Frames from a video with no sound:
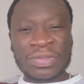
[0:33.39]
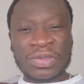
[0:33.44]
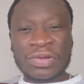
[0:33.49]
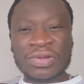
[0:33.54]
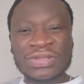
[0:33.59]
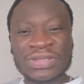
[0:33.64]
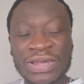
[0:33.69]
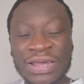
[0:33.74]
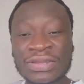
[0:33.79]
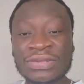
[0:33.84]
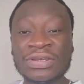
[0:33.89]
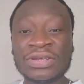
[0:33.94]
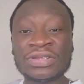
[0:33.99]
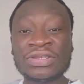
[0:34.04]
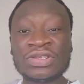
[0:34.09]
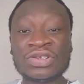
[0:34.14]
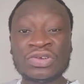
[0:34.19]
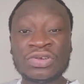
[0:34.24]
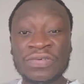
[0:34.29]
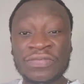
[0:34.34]
or
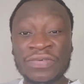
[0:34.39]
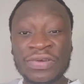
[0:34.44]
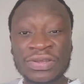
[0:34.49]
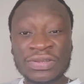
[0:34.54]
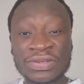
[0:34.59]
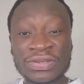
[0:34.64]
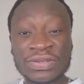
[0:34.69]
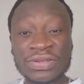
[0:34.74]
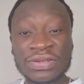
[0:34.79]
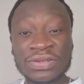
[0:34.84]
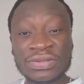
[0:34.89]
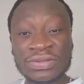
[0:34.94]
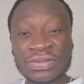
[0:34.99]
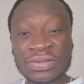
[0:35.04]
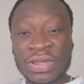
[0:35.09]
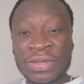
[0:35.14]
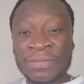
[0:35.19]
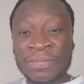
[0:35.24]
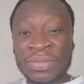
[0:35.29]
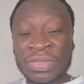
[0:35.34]
target universities